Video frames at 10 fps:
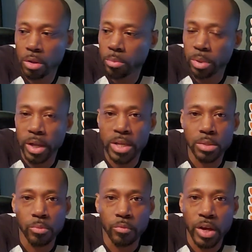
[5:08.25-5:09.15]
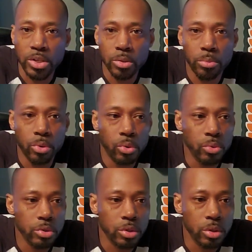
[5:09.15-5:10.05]
plant some
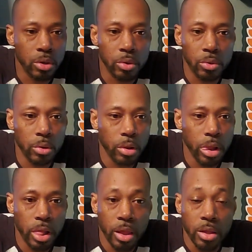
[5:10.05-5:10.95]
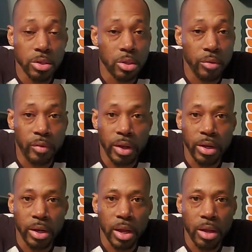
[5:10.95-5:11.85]
vegetables, you know, stuff
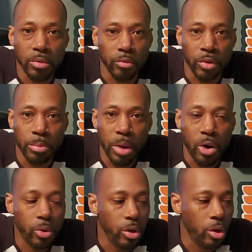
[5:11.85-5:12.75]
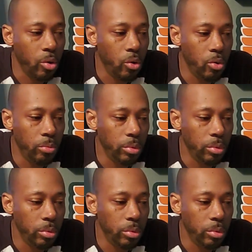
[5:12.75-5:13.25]
like that. Remodel your home.